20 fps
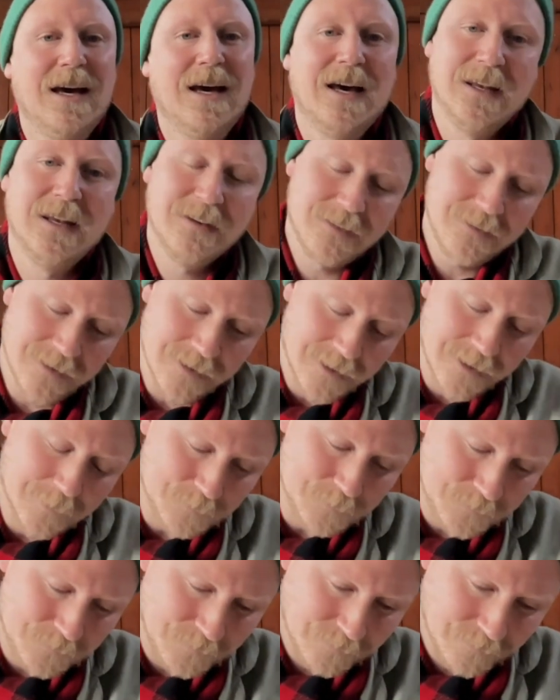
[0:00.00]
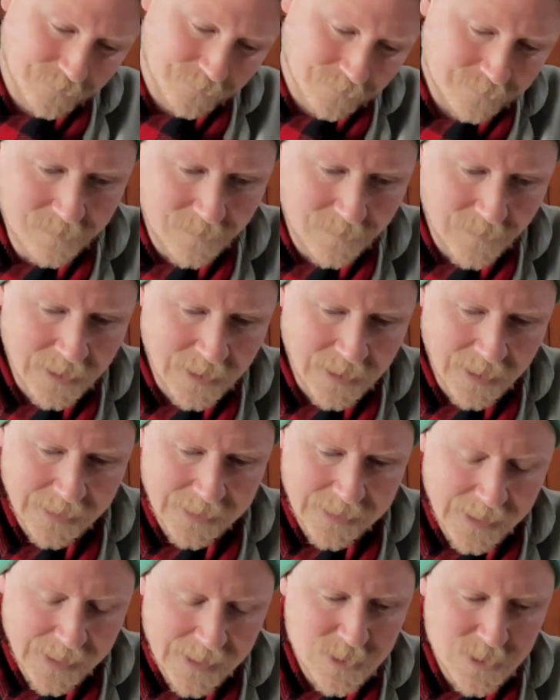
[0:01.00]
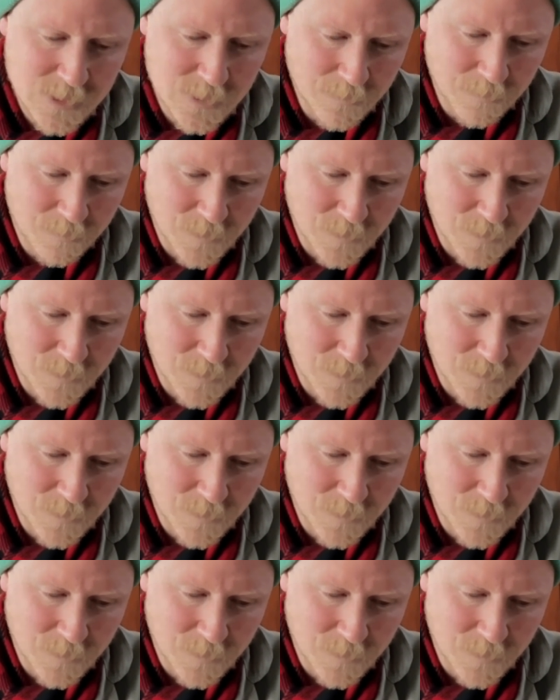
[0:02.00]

And um, I guess